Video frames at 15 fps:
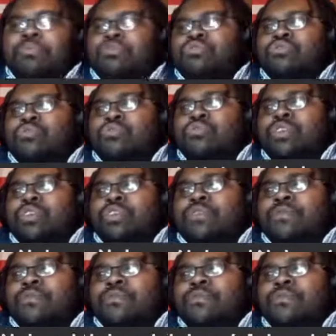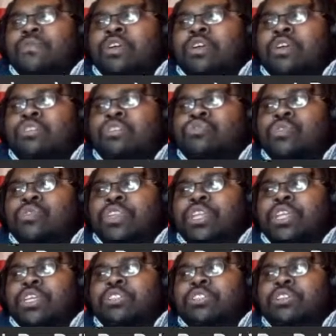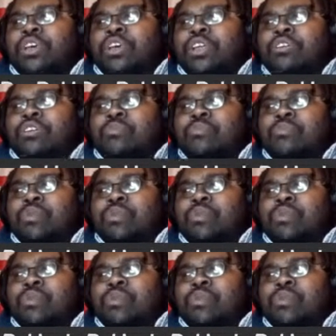special and elite, do it needs a little bit